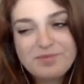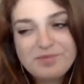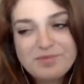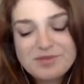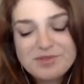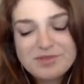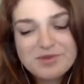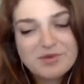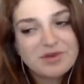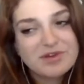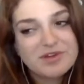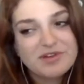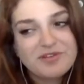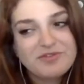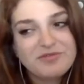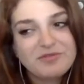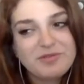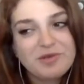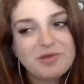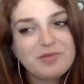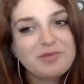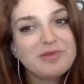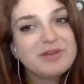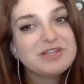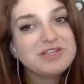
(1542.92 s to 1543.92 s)
sort of
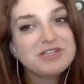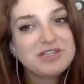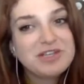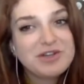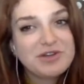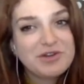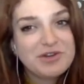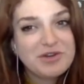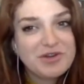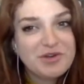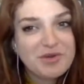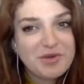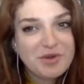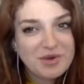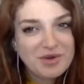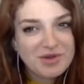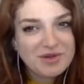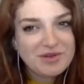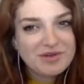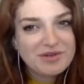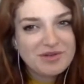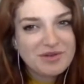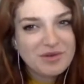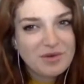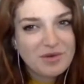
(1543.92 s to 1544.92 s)
permission
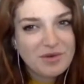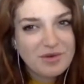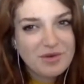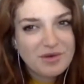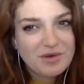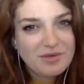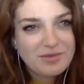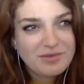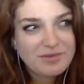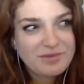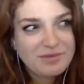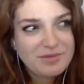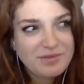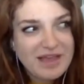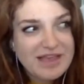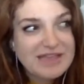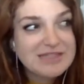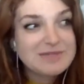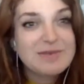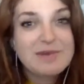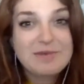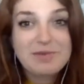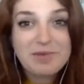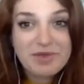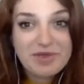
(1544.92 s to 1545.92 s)
or makes
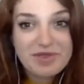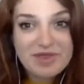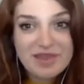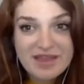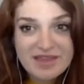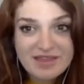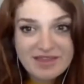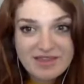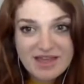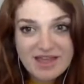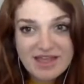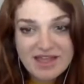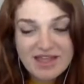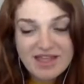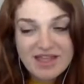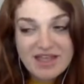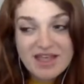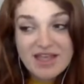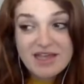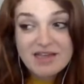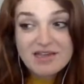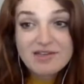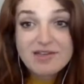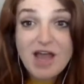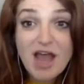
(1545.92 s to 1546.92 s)
people think that
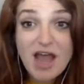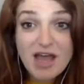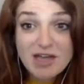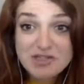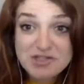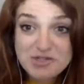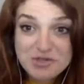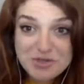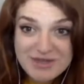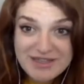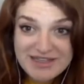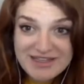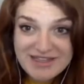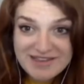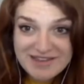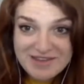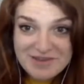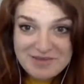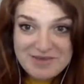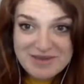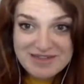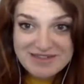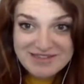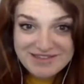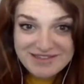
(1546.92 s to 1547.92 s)
not treating their
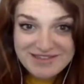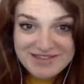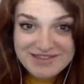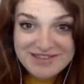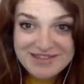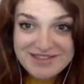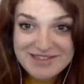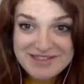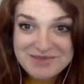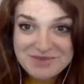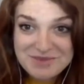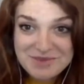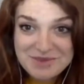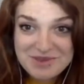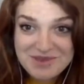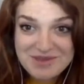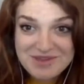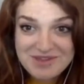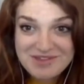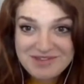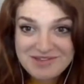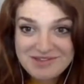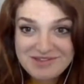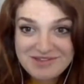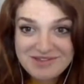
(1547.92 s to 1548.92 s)
mental illness will
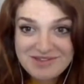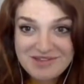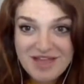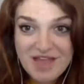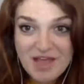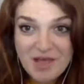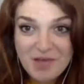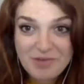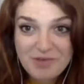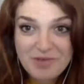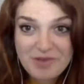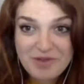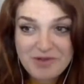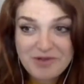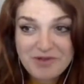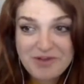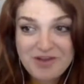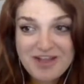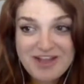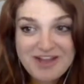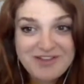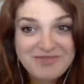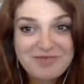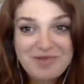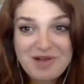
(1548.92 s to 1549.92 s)
help their
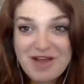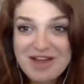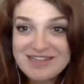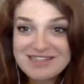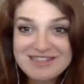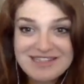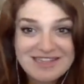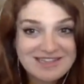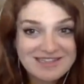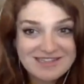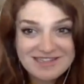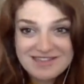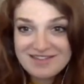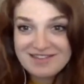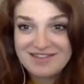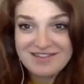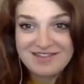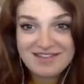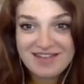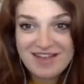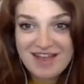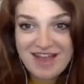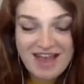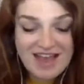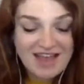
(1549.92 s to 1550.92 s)
creative process, and
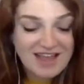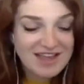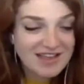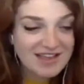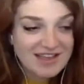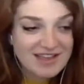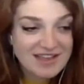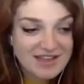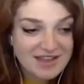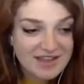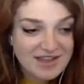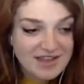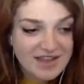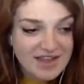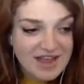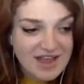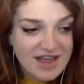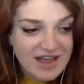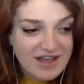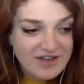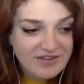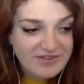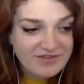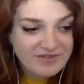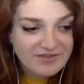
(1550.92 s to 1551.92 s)
I
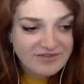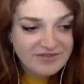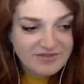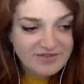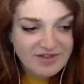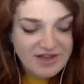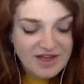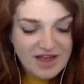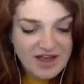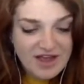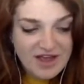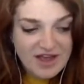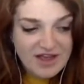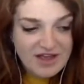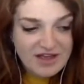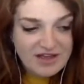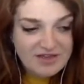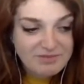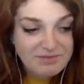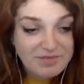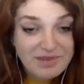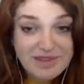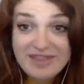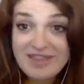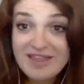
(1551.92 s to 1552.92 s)
have
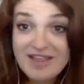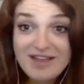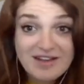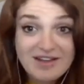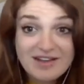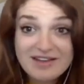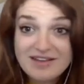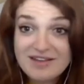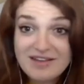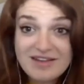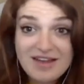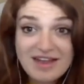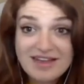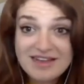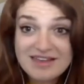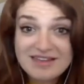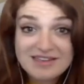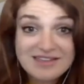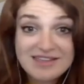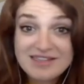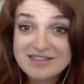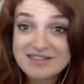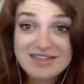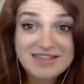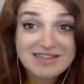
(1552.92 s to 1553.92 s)
been there, and
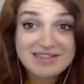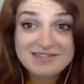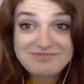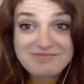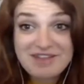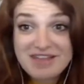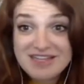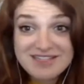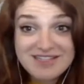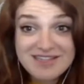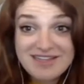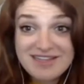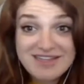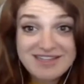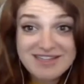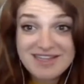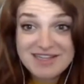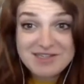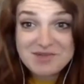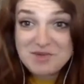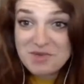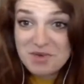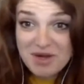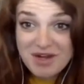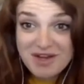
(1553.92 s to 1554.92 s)
it doesn't
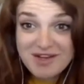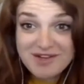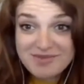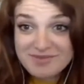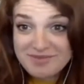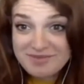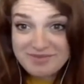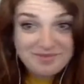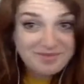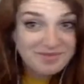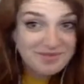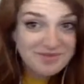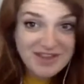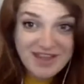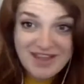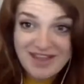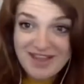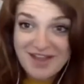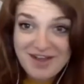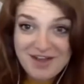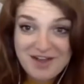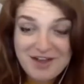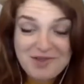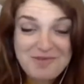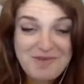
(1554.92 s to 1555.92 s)
work. Take care
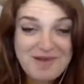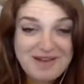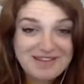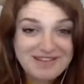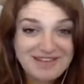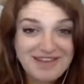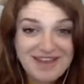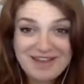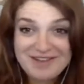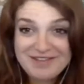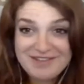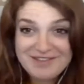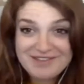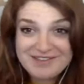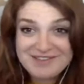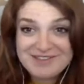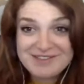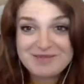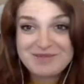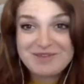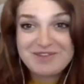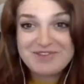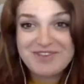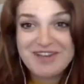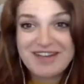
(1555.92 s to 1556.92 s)
of your mental health, you'll still
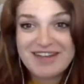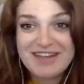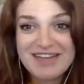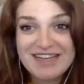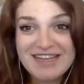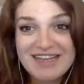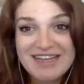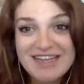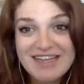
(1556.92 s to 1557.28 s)
be funny.